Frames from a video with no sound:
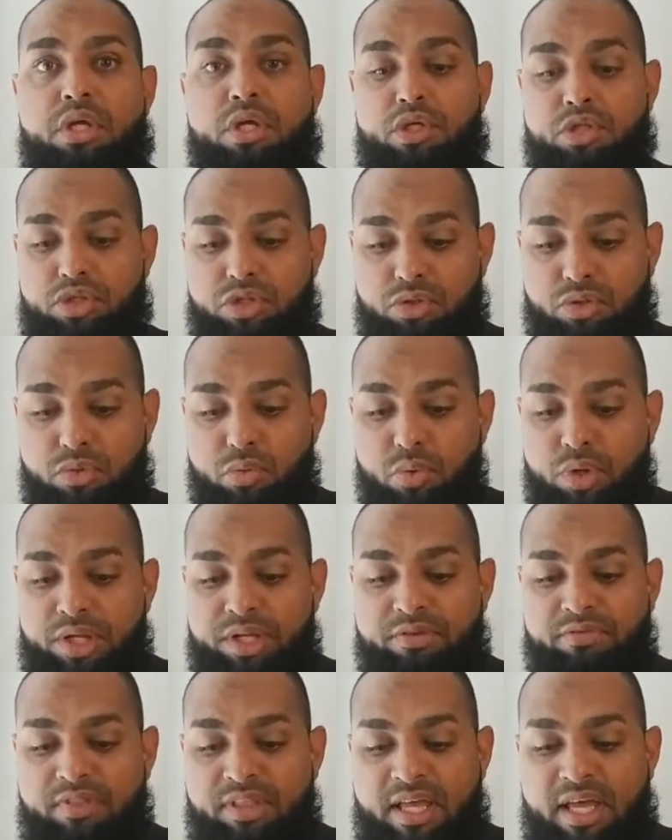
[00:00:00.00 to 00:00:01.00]
So one
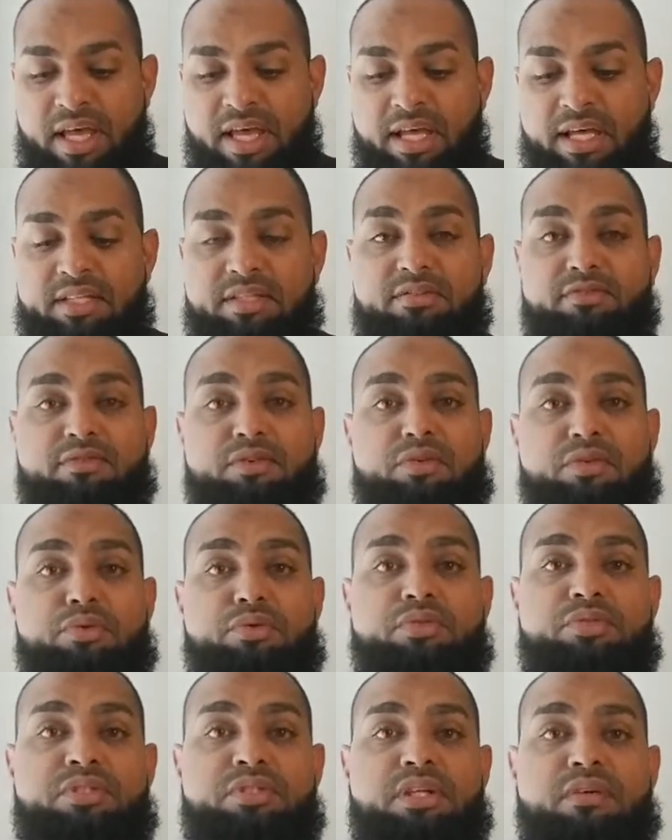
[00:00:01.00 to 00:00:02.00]
of the acts of
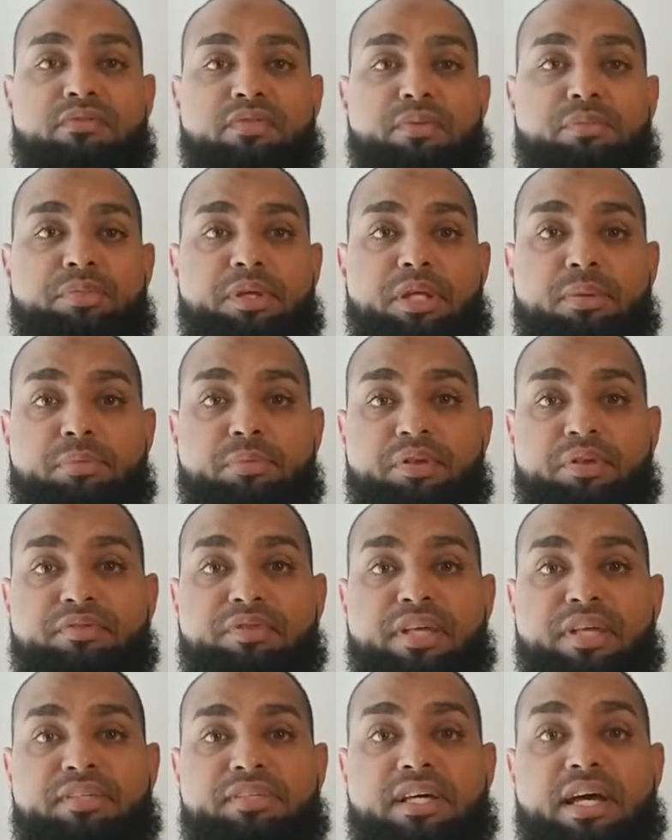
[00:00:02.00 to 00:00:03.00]
cruelty of the people of
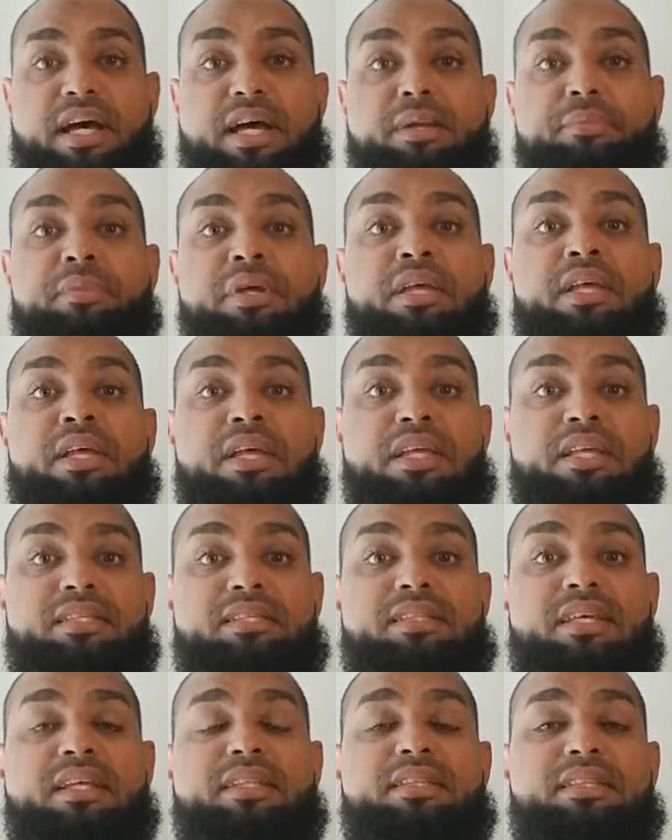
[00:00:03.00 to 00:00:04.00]
that time is
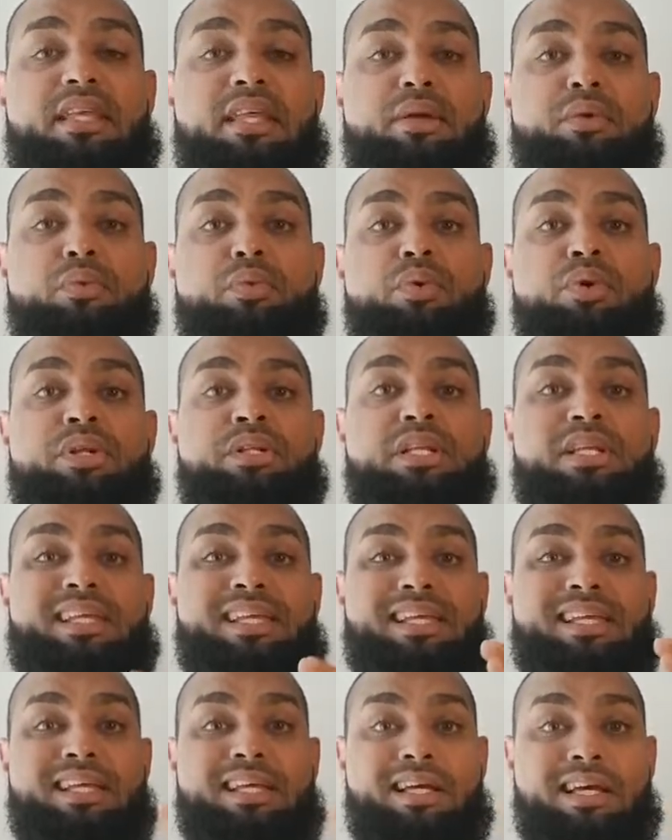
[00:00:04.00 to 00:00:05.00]
that they would
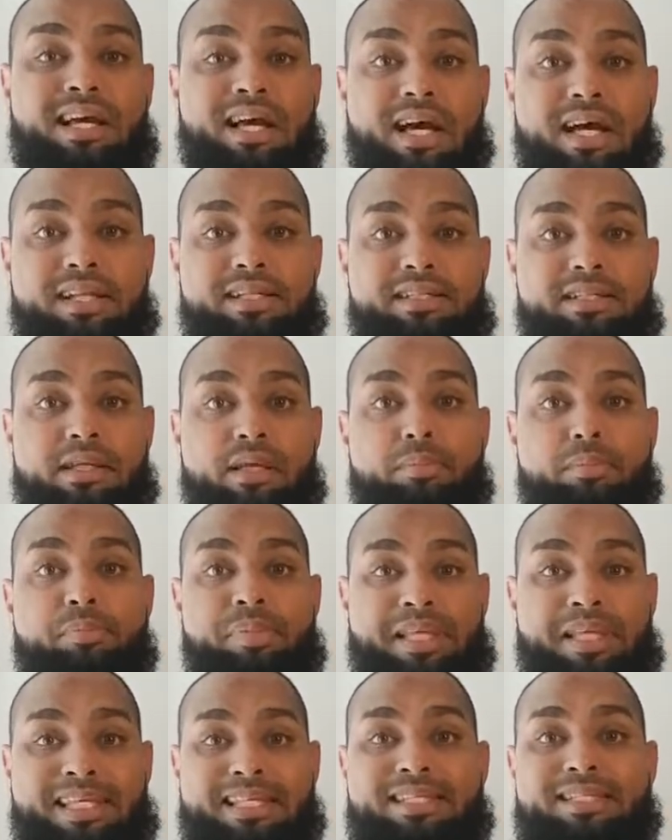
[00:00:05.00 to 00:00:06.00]
cut
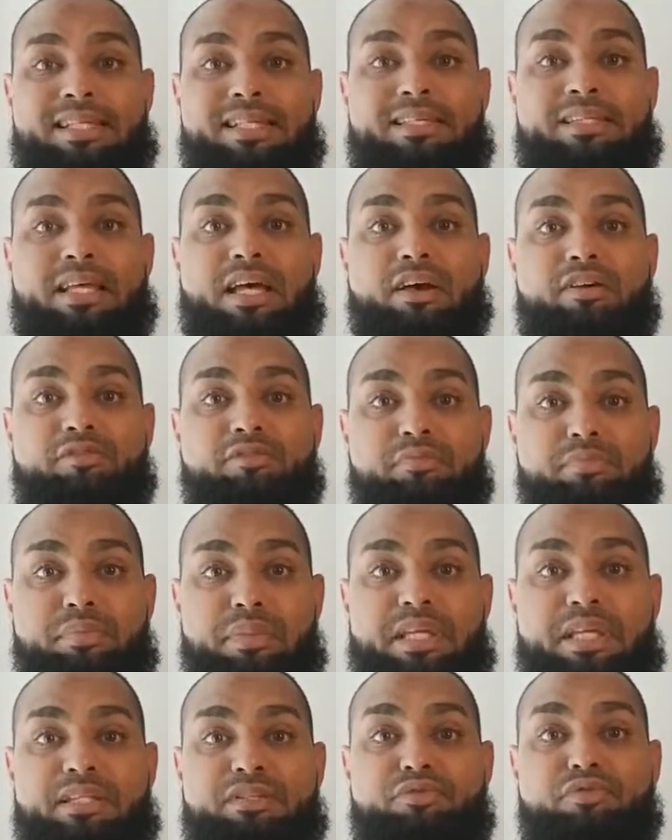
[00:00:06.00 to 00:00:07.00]
pieces of
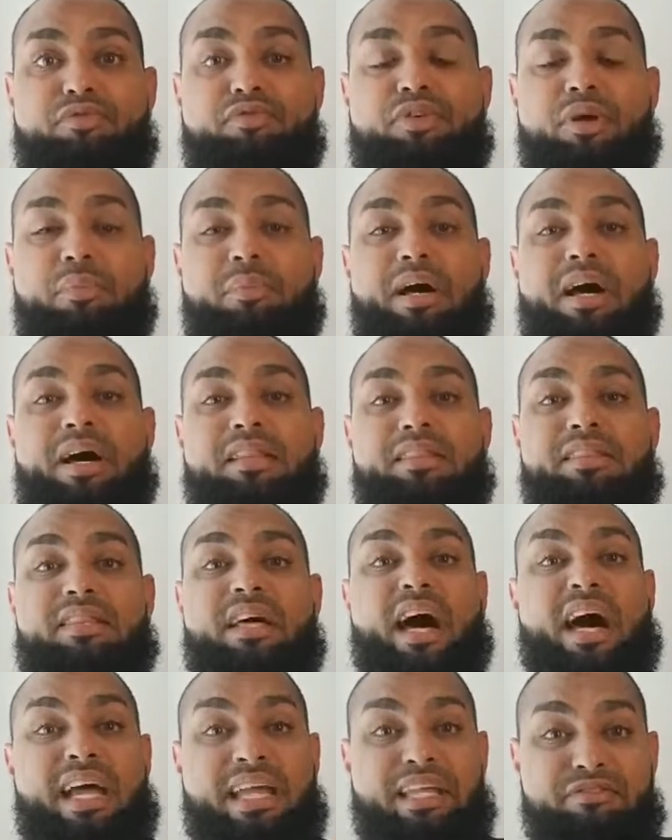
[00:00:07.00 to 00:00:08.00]
meat from a
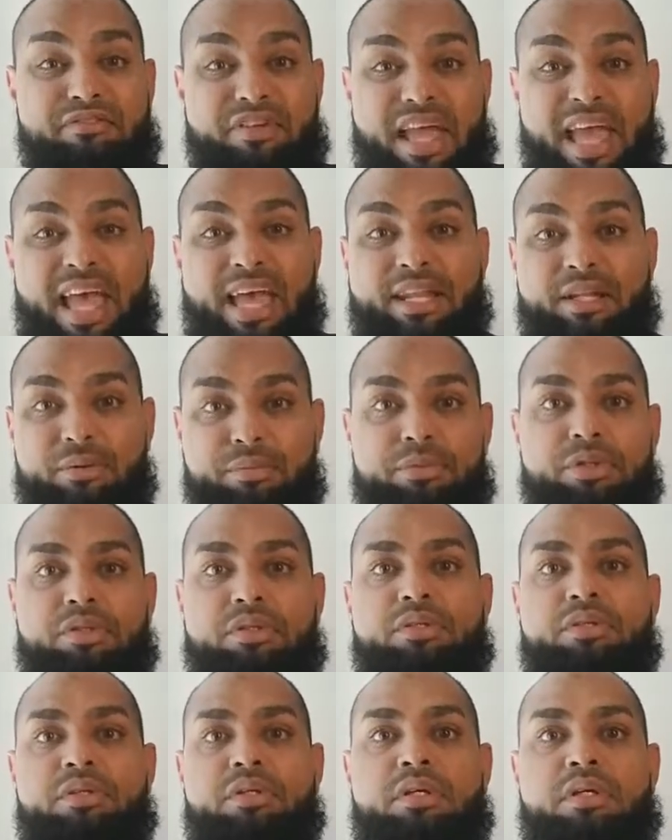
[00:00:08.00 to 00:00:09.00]
live
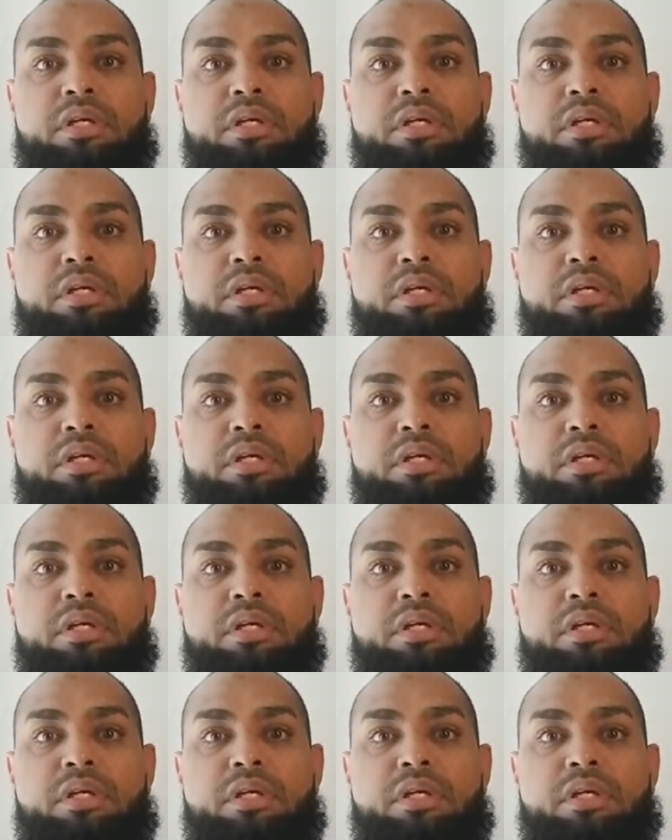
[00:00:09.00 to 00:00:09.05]
animal